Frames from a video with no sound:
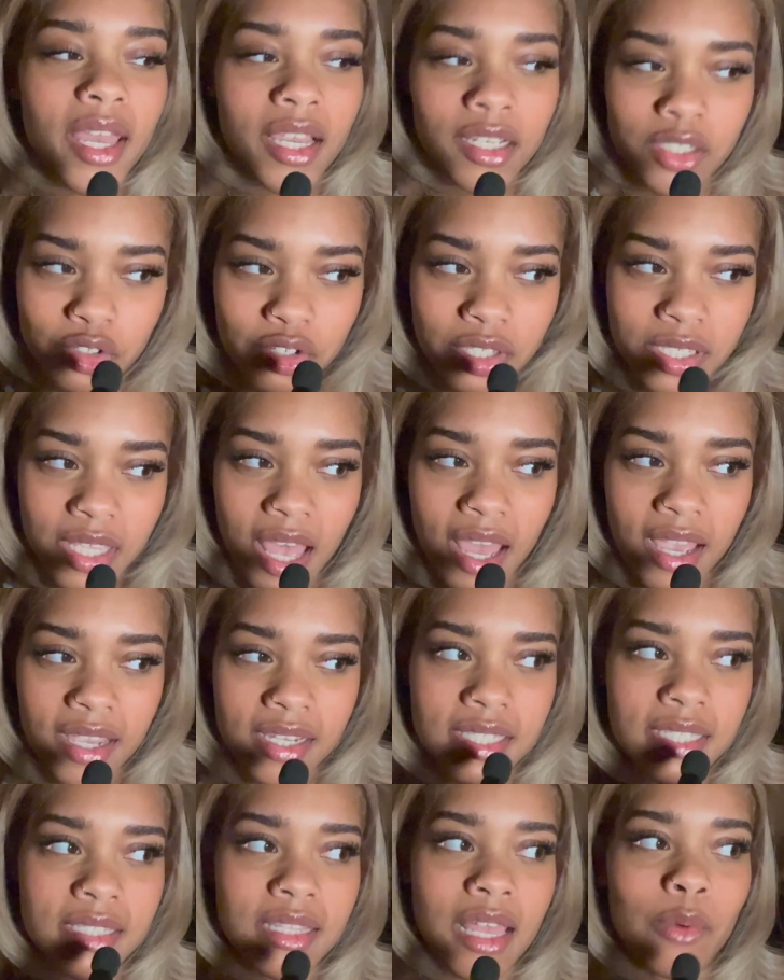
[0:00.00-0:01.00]

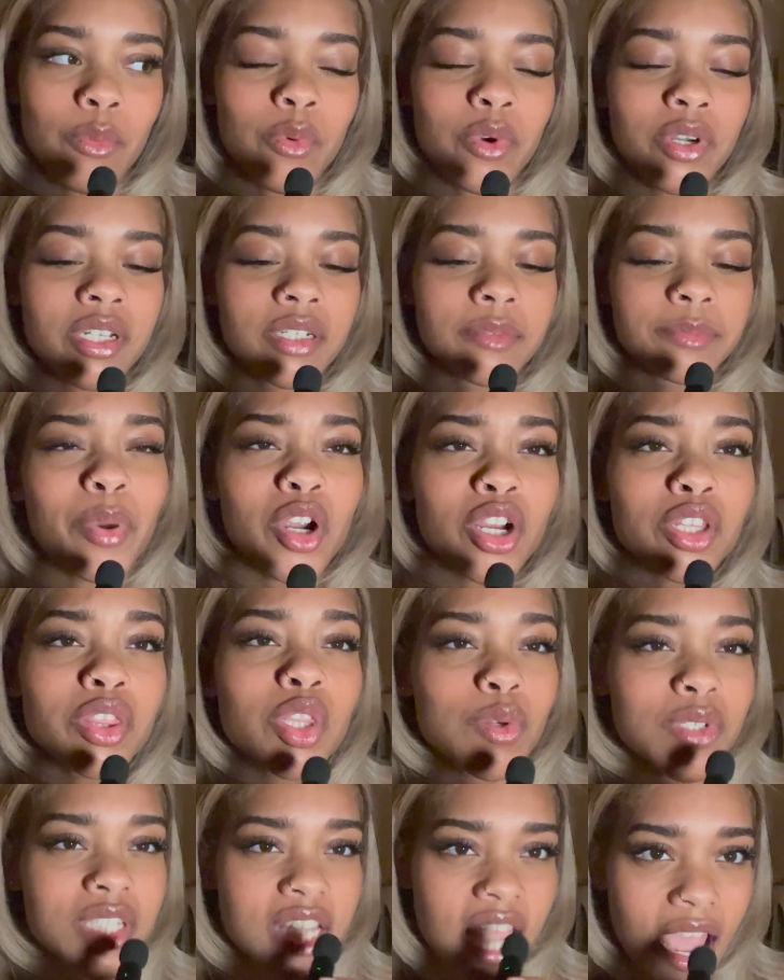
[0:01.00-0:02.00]
exercise that would burn
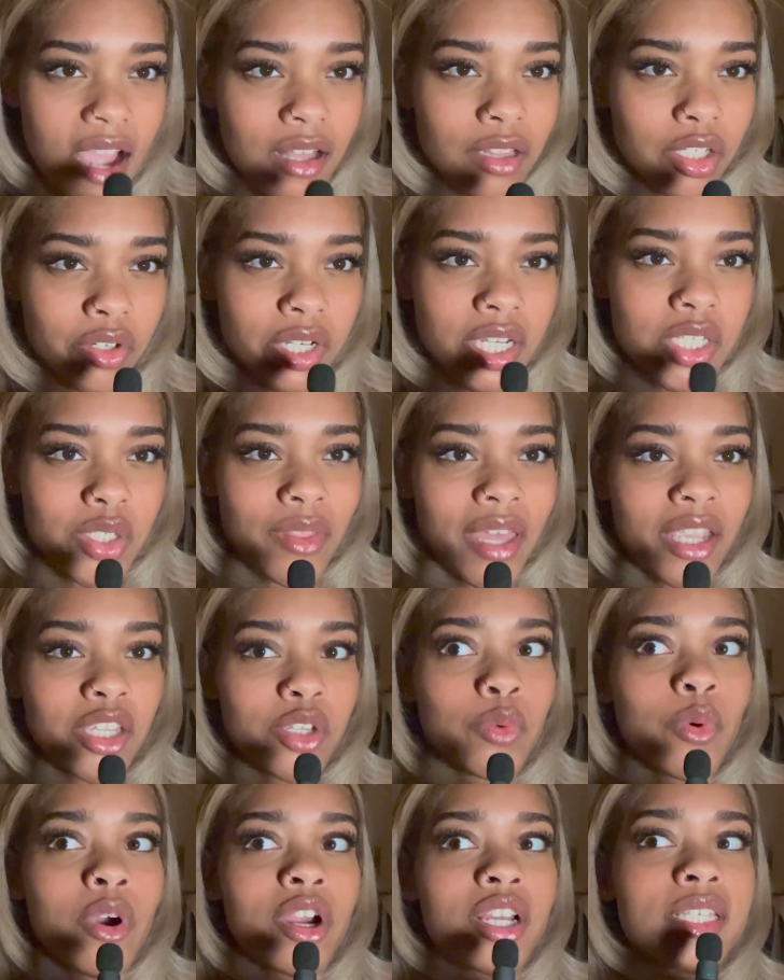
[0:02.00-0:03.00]
those calories so that
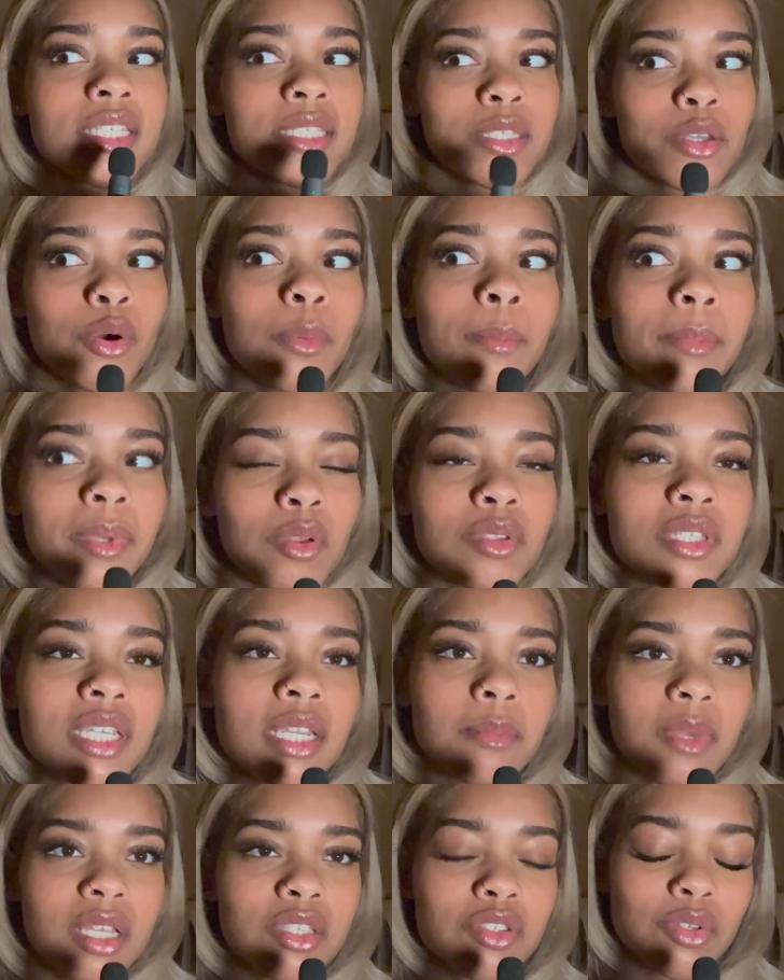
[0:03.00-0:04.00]
you are still
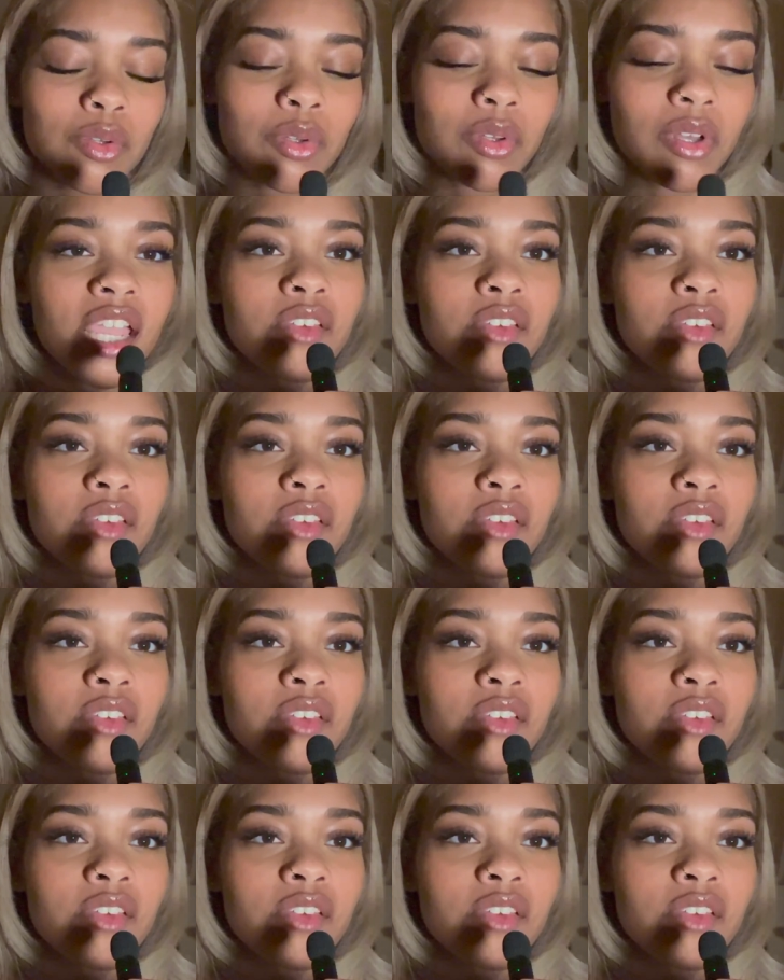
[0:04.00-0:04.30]
building muscle.